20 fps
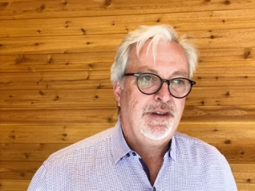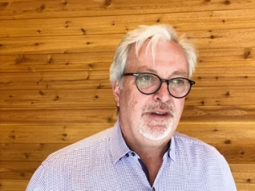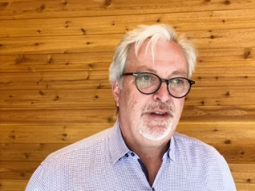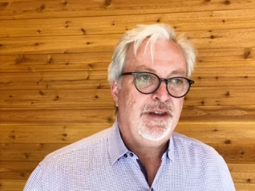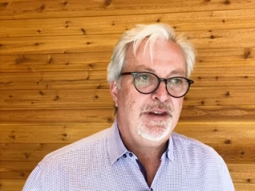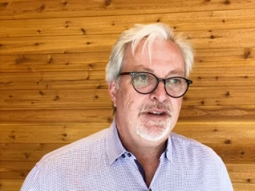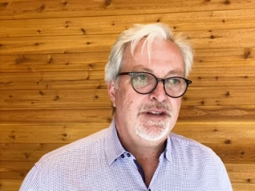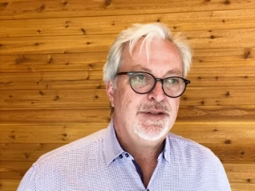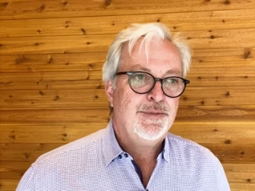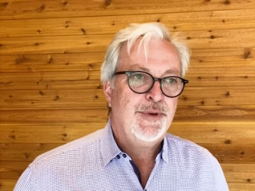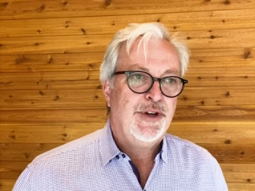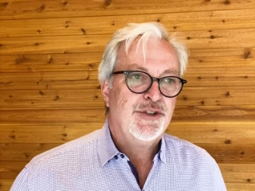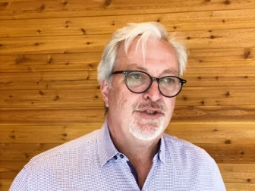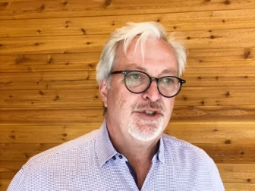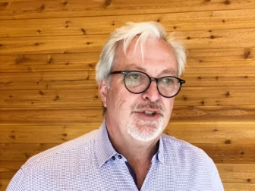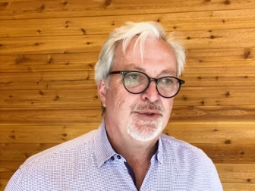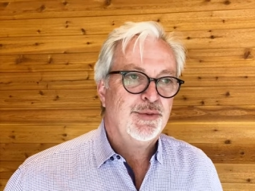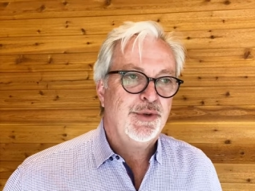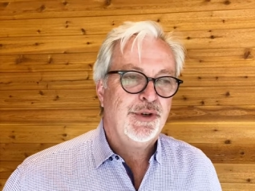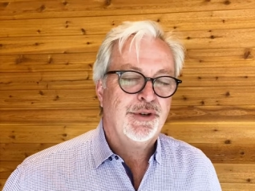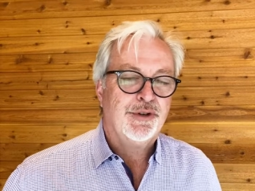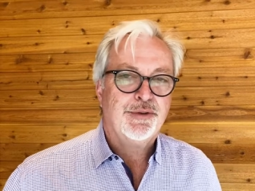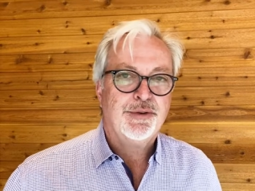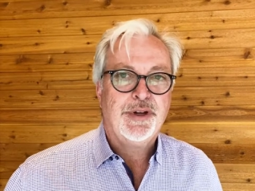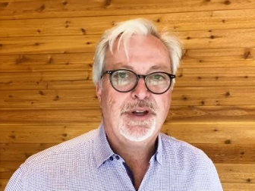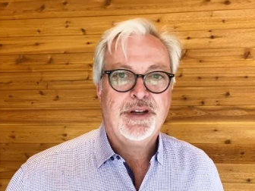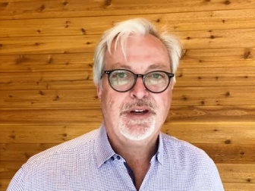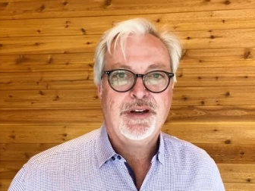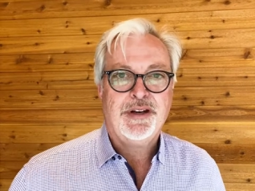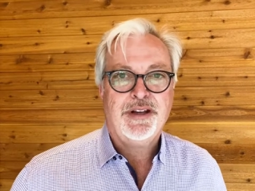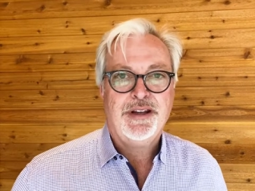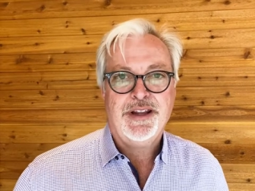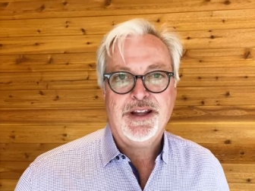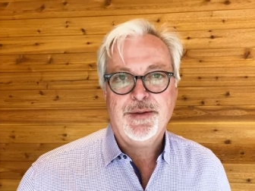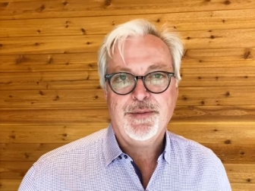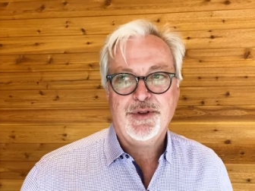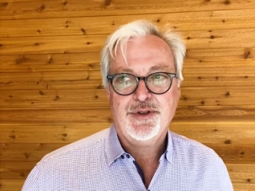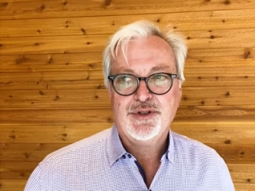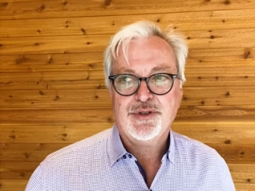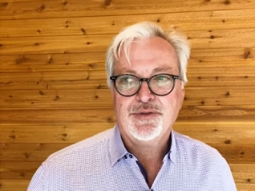inasmuch as we are created in the
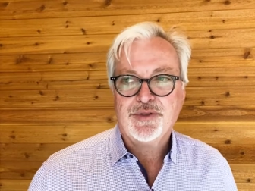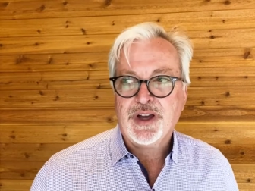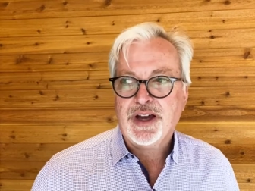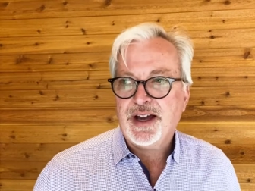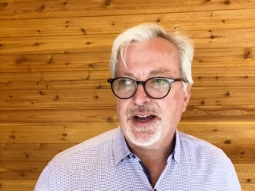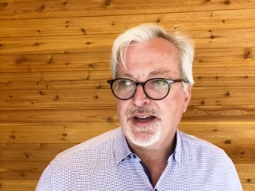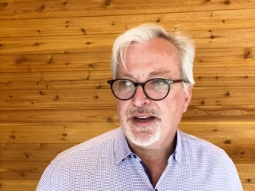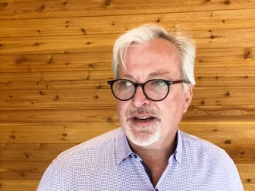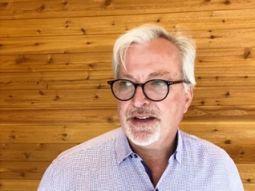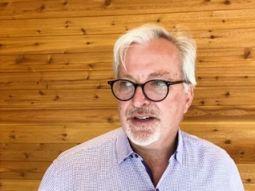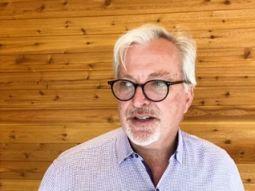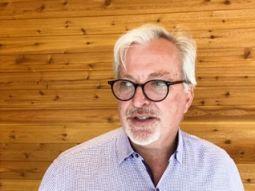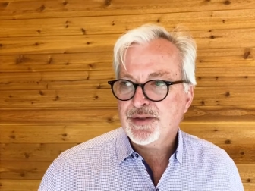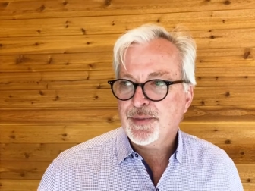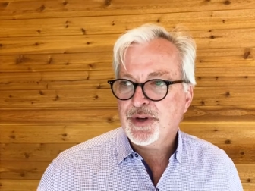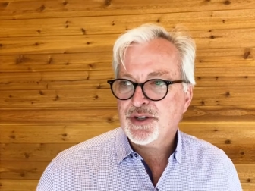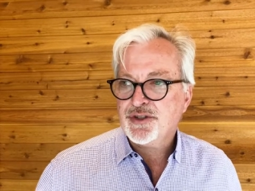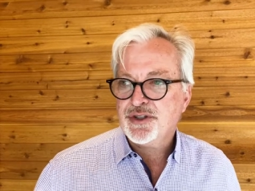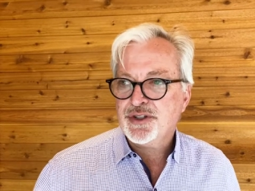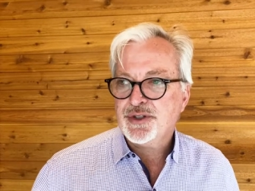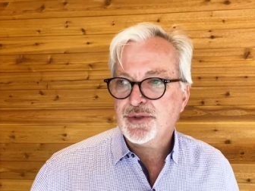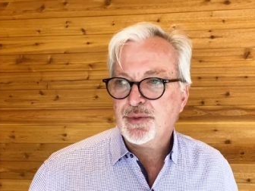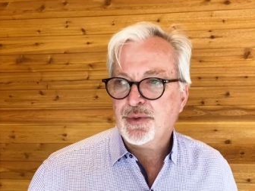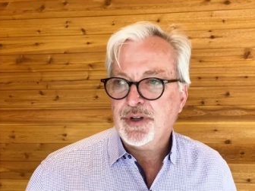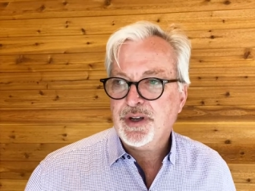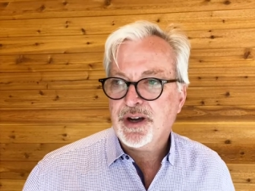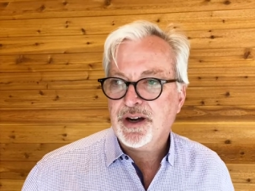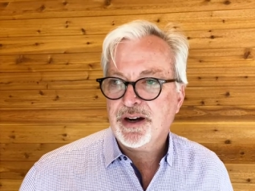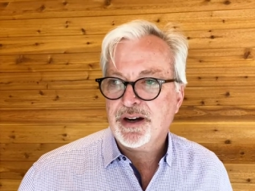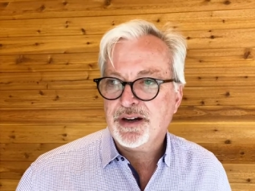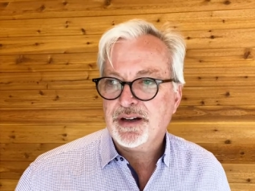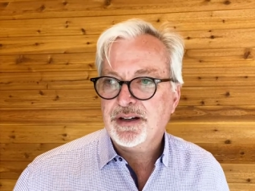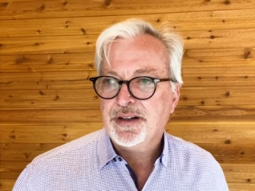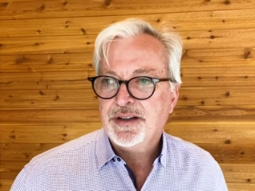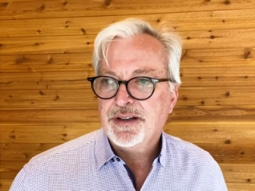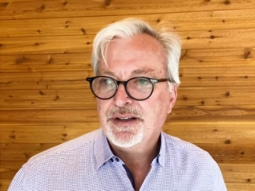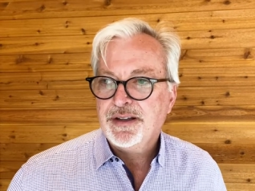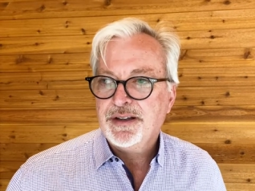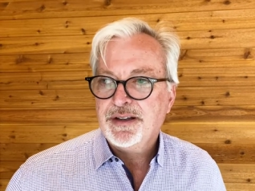image of God, inasmuch as we are